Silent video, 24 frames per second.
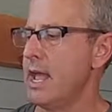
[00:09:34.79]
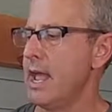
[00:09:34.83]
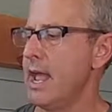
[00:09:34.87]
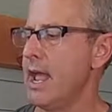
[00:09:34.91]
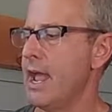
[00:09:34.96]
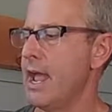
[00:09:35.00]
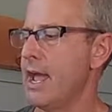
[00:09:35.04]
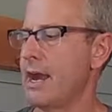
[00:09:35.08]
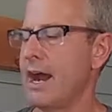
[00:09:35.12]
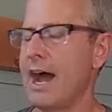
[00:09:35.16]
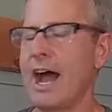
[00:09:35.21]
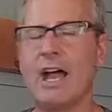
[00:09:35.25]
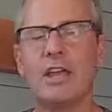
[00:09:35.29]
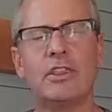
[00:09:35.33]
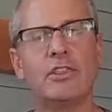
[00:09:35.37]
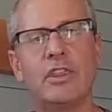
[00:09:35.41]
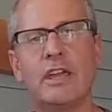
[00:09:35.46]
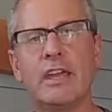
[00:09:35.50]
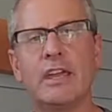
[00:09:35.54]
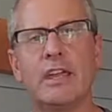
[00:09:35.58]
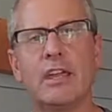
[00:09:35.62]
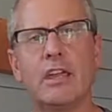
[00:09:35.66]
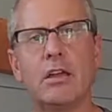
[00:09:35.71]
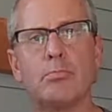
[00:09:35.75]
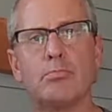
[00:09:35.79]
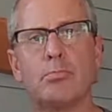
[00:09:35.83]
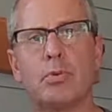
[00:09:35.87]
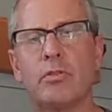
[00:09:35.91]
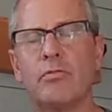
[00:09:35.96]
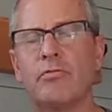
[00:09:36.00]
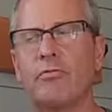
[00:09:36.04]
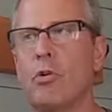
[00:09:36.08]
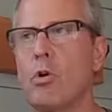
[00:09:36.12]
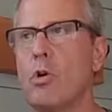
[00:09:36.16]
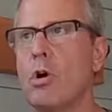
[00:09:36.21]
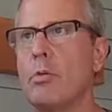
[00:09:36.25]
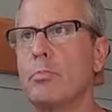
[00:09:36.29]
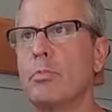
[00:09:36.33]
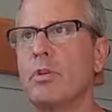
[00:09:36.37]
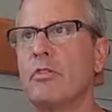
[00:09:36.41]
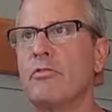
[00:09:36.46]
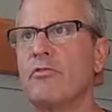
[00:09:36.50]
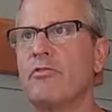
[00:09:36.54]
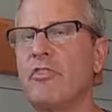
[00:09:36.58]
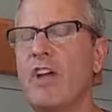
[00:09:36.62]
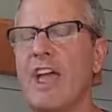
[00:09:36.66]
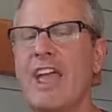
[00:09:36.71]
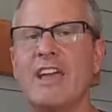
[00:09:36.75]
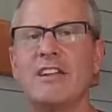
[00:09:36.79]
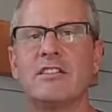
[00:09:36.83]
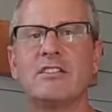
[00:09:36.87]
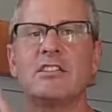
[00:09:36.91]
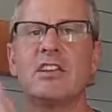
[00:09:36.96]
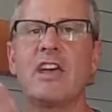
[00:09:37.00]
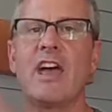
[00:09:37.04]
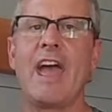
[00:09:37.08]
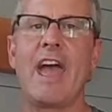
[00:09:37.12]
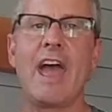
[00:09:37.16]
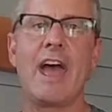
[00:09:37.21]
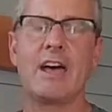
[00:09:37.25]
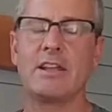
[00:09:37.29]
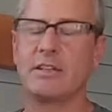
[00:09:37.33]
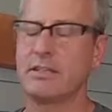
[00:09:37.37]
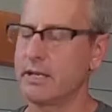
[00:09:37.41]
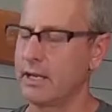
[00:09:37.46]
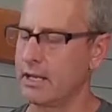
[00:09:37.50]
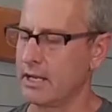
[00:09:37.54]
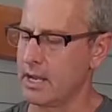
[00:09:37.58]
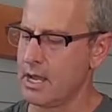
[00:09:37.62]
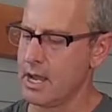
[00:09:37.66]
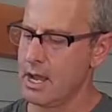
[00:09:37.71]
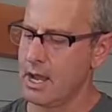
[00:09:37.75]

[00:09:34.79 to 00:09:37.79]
and I think it performed fantastic.